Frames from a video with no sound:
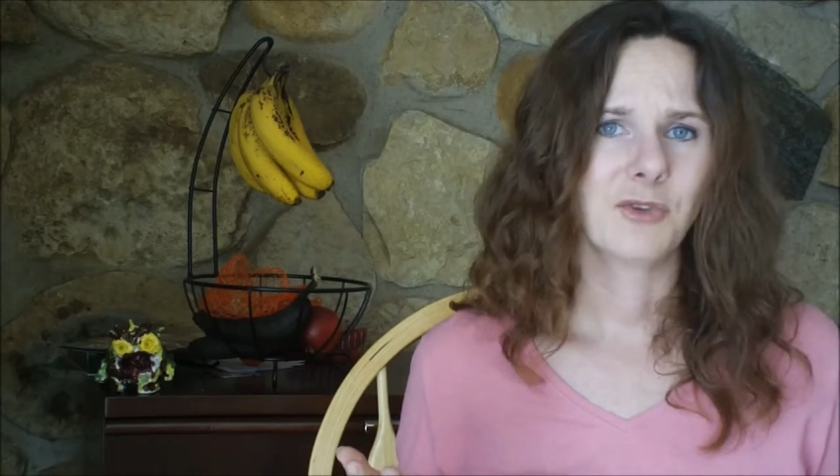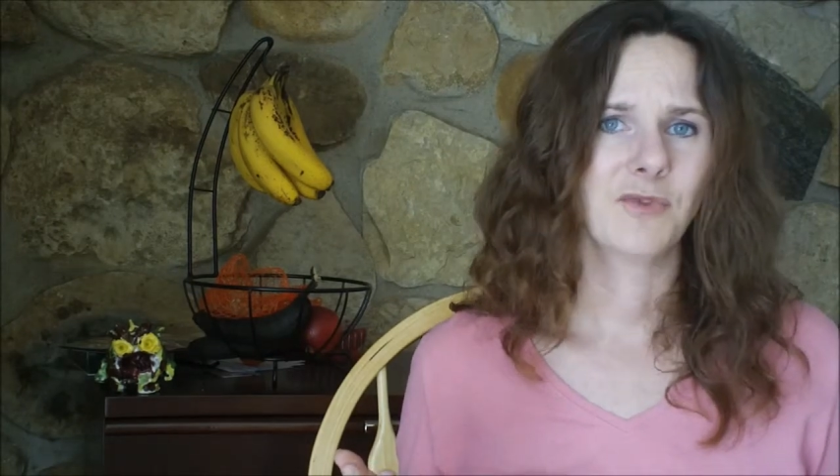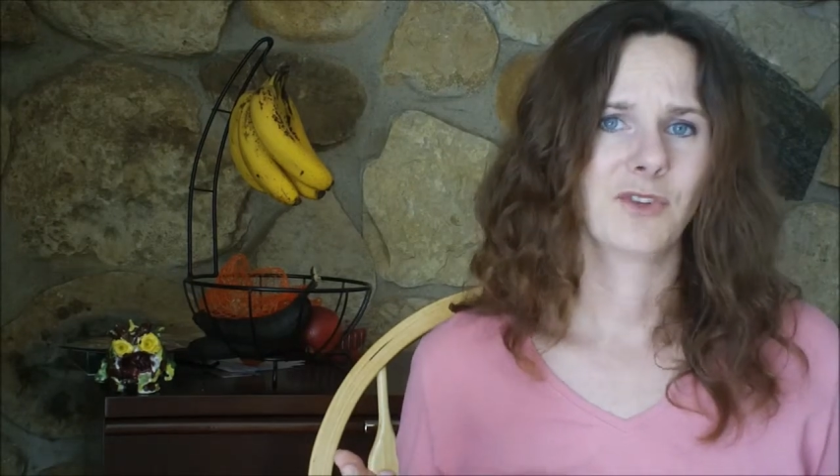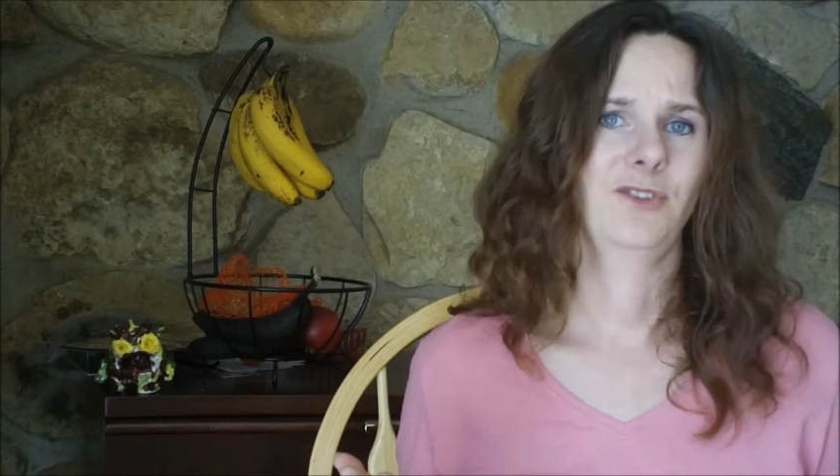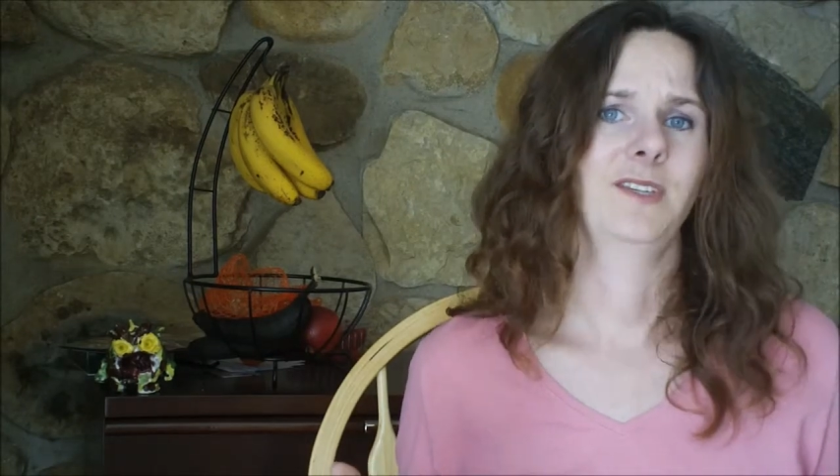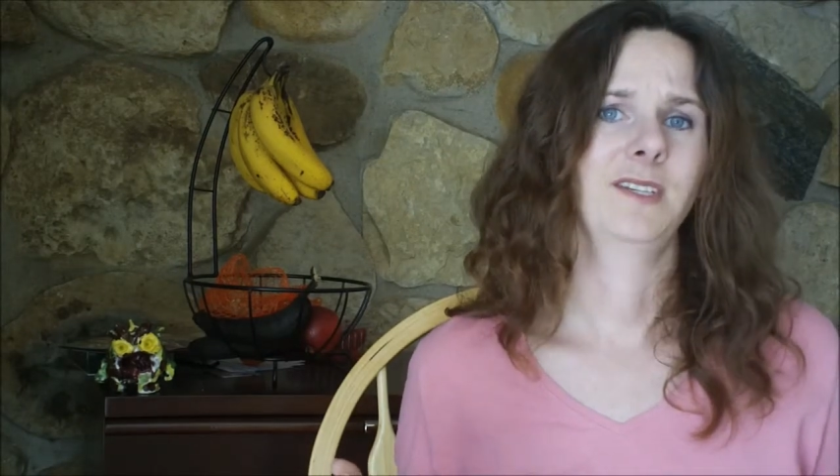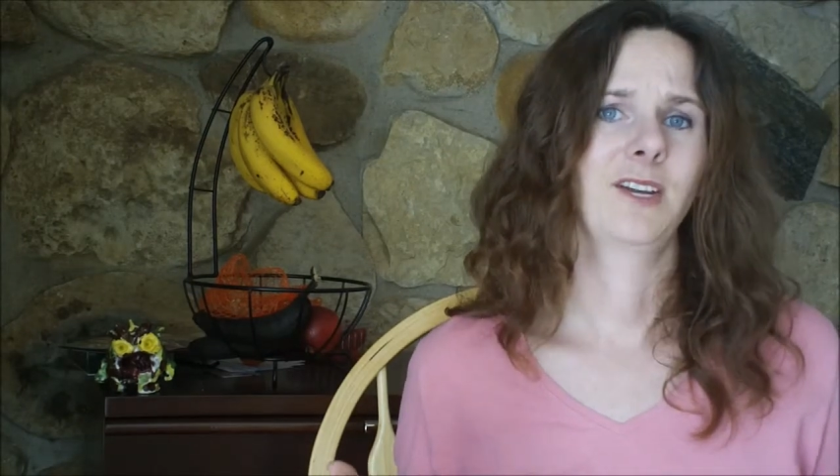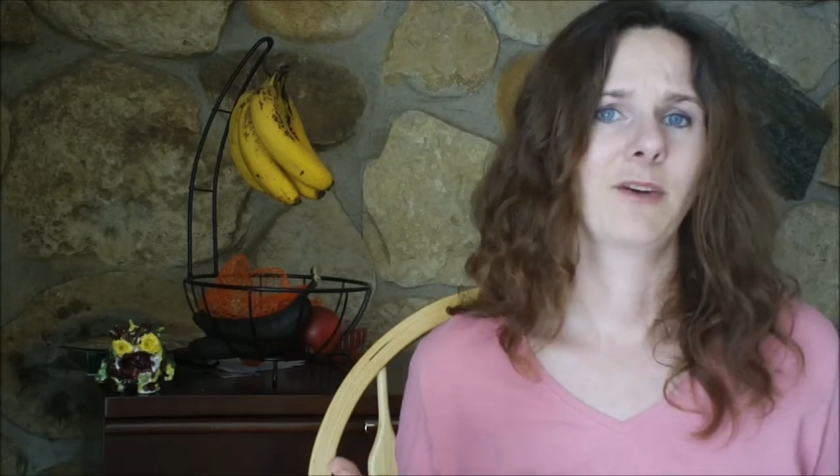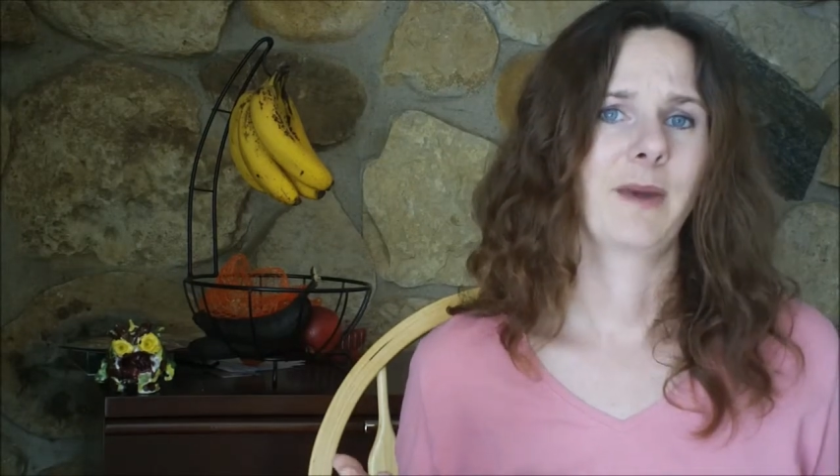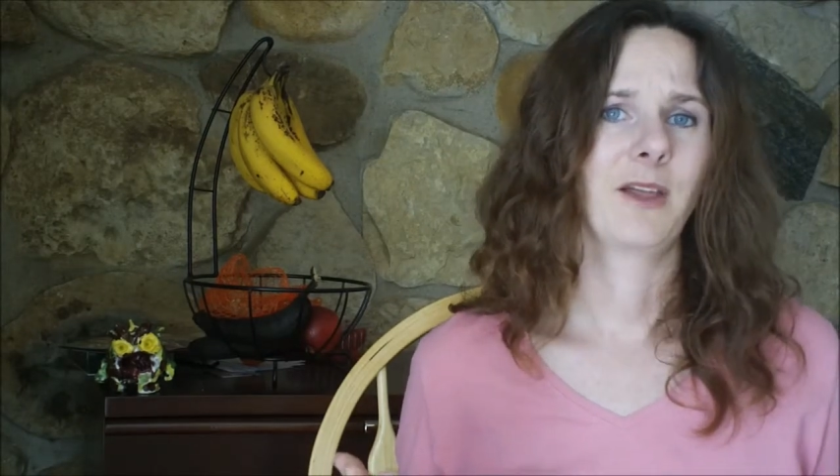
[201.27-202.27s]
you've learned this
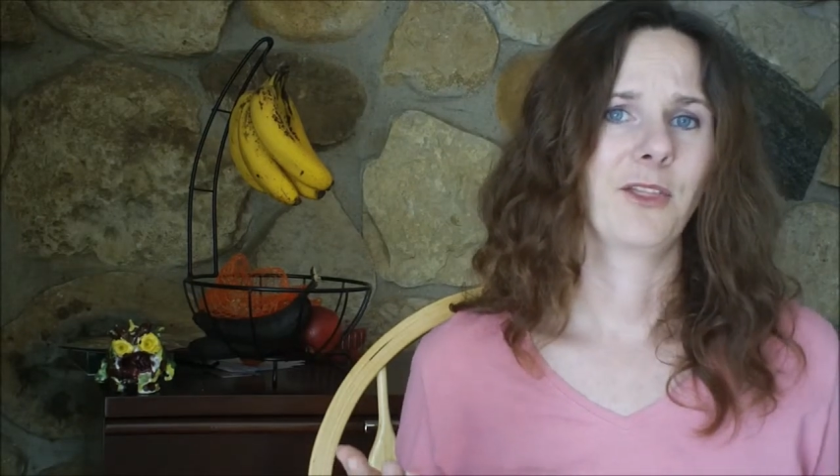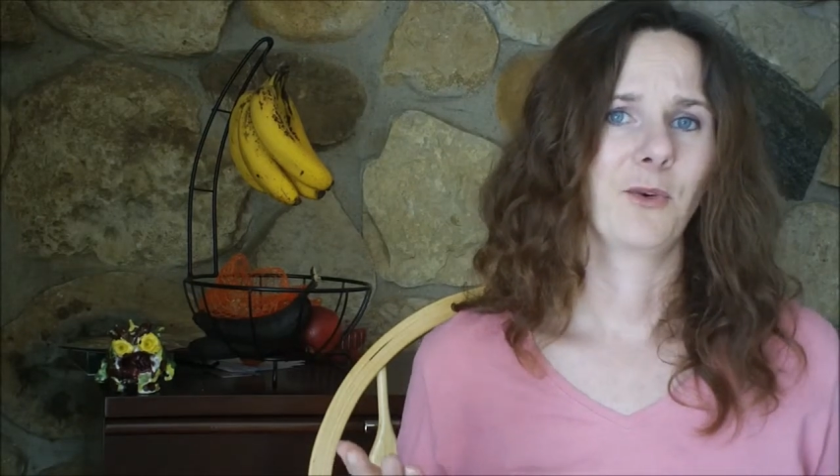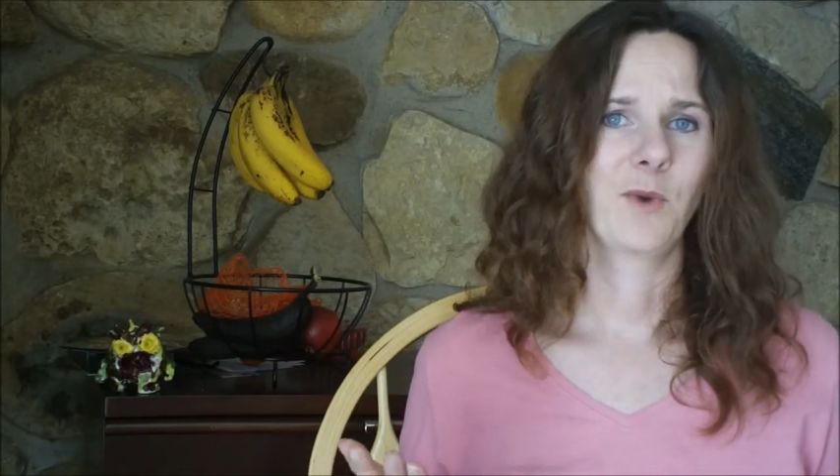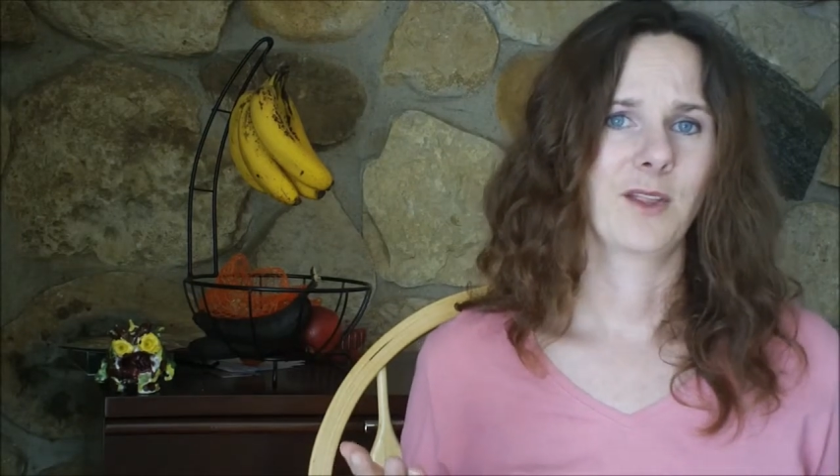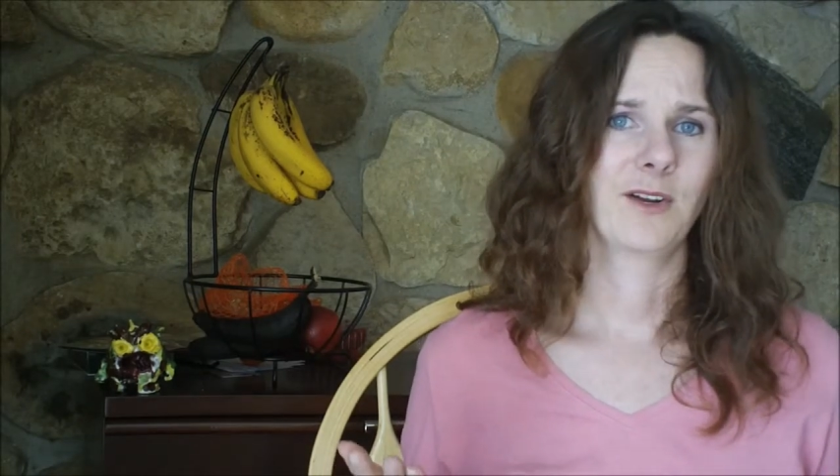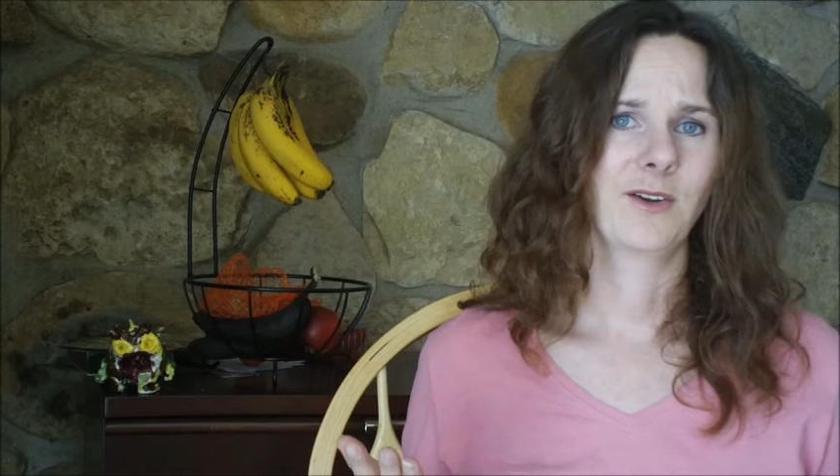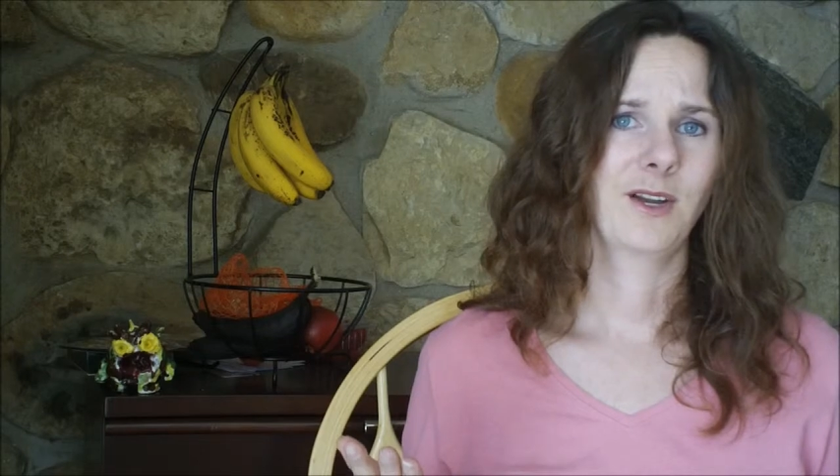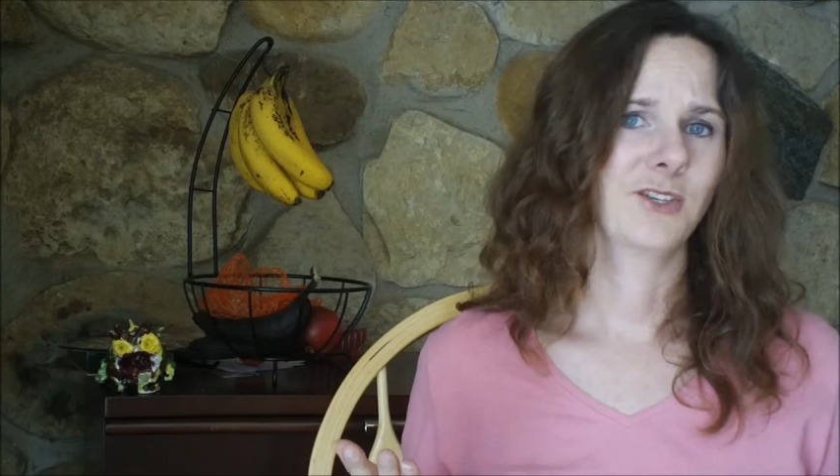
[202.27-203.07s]
year about the weather